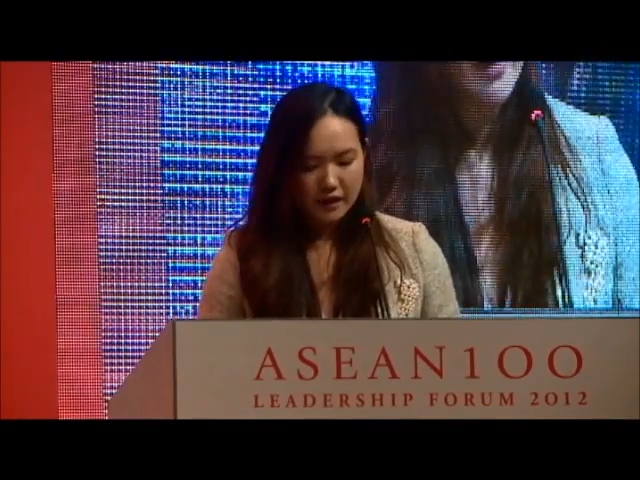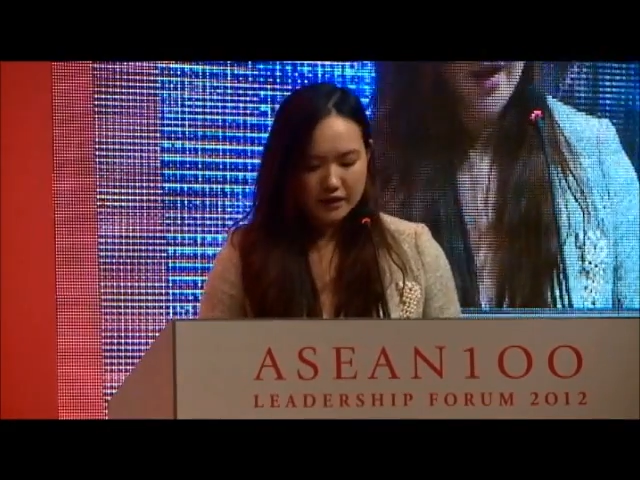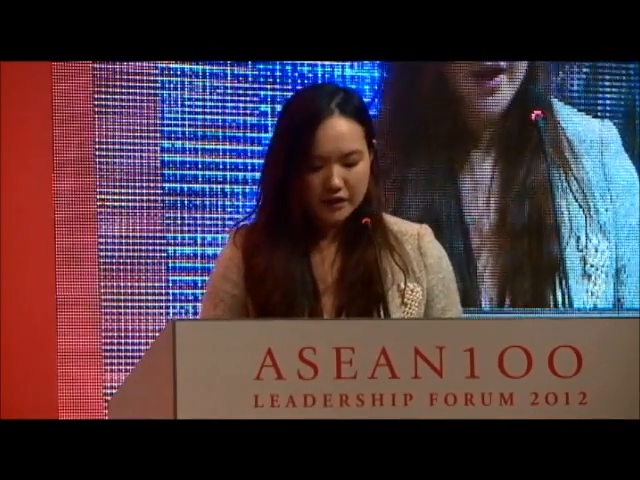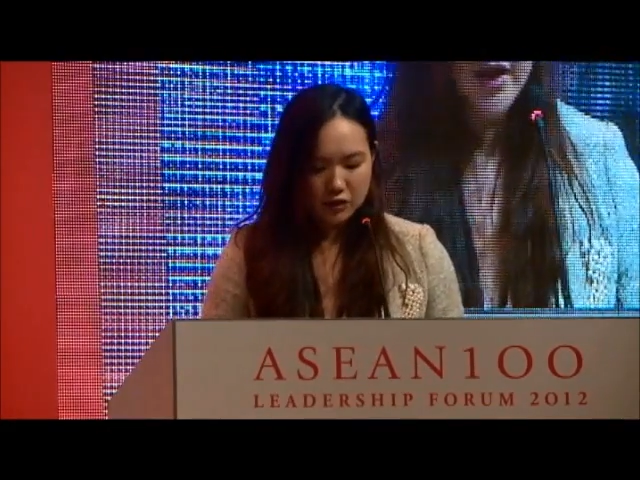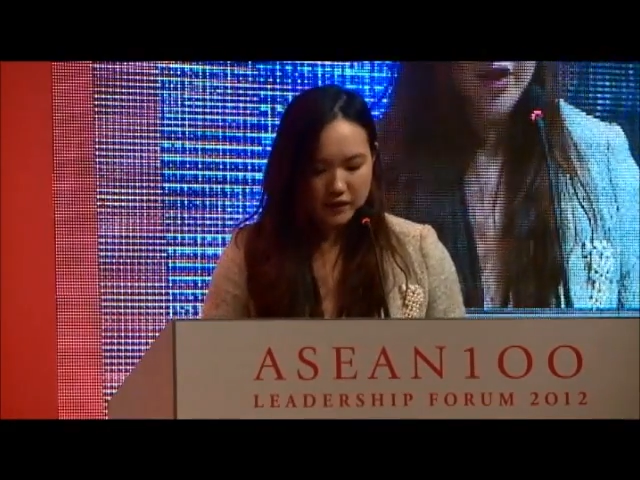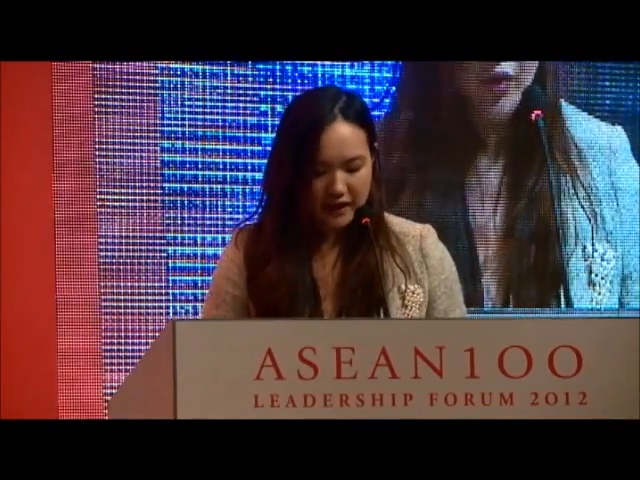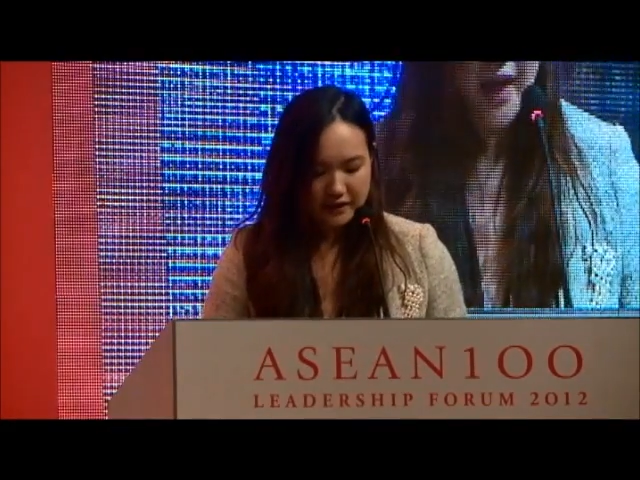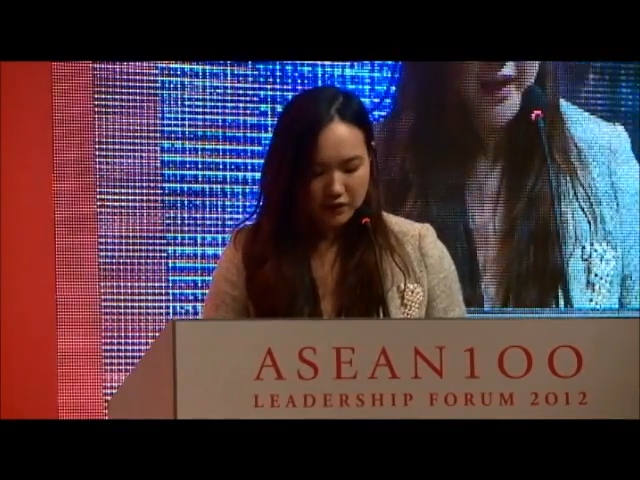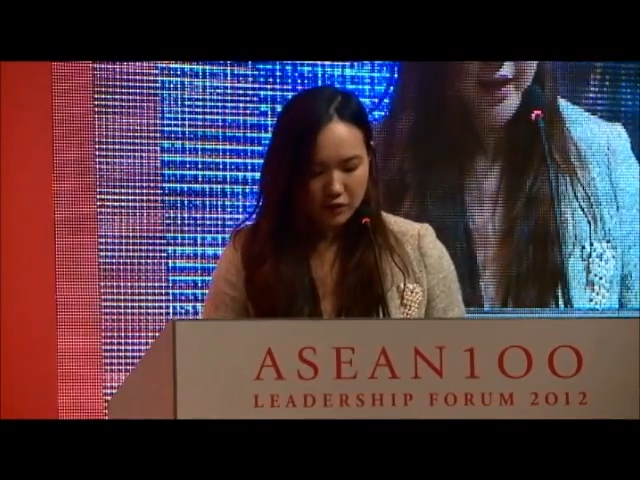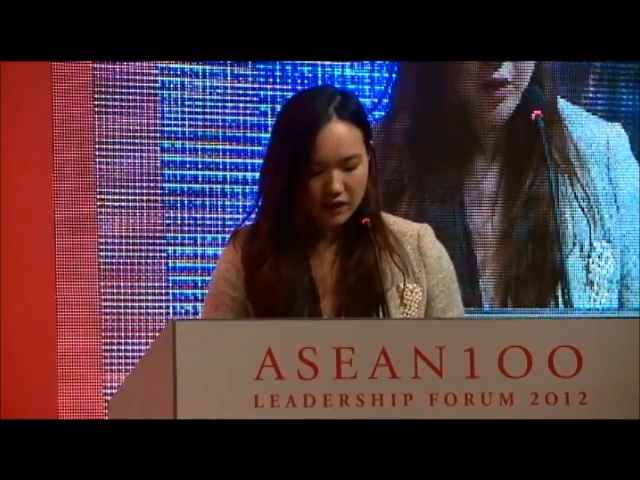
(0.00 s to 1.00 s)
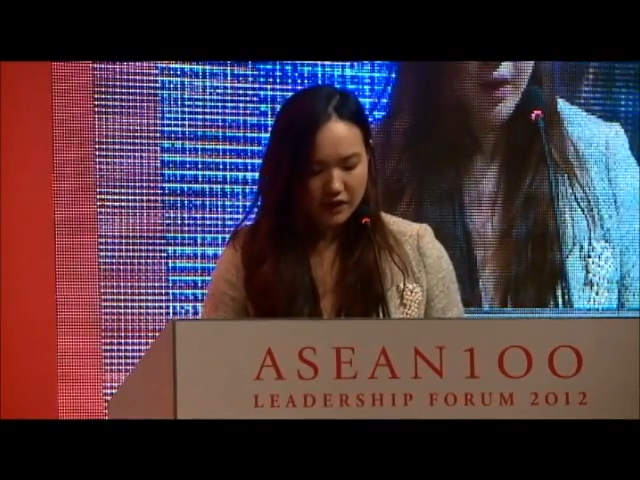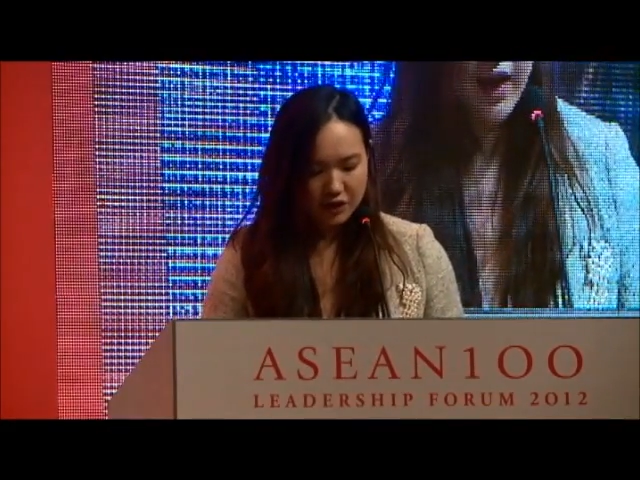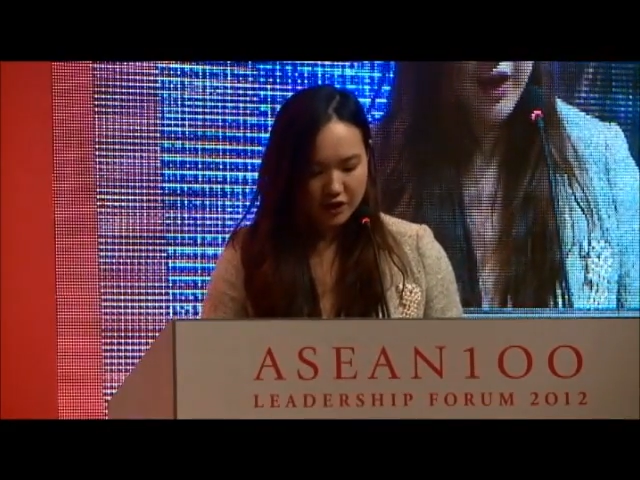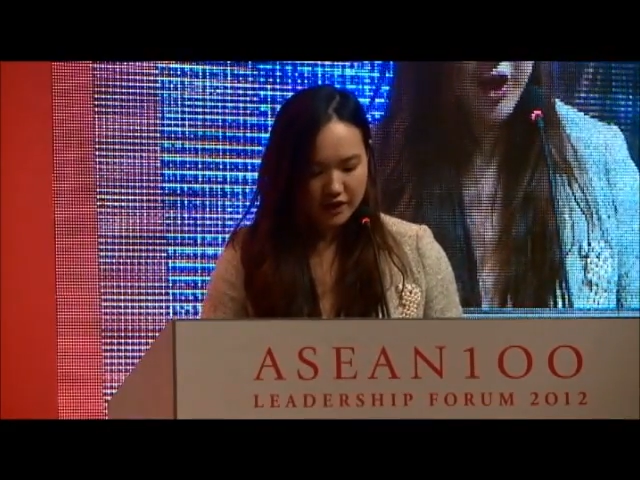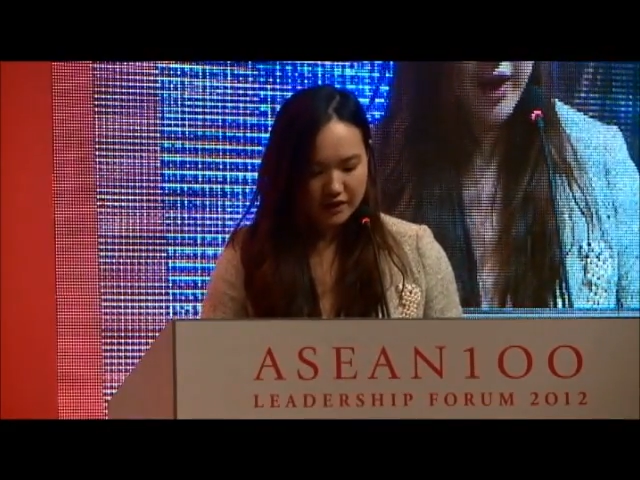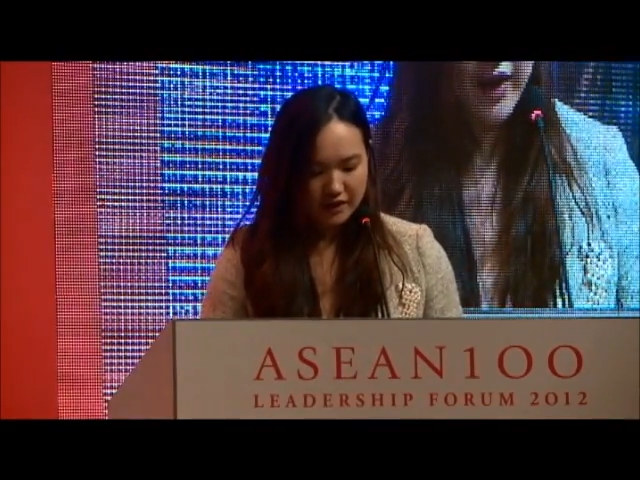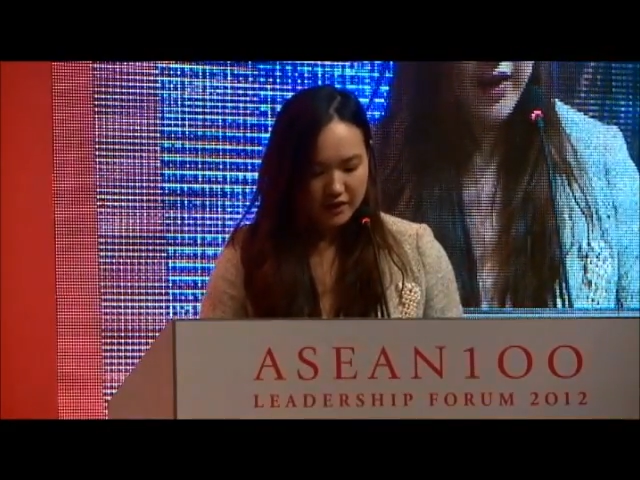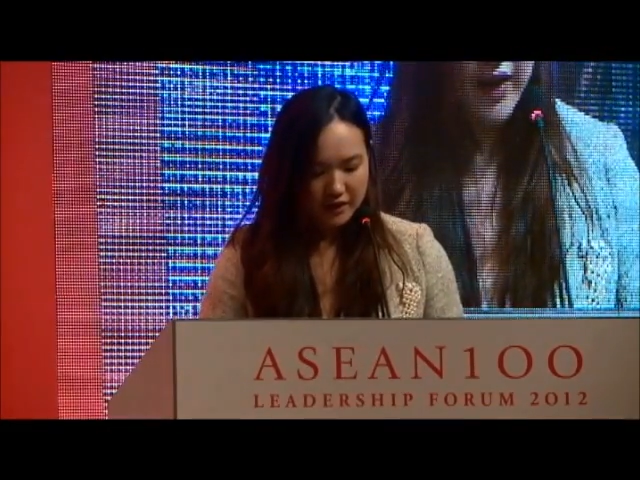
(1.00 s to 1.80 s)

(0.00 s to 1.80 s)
in a united coalition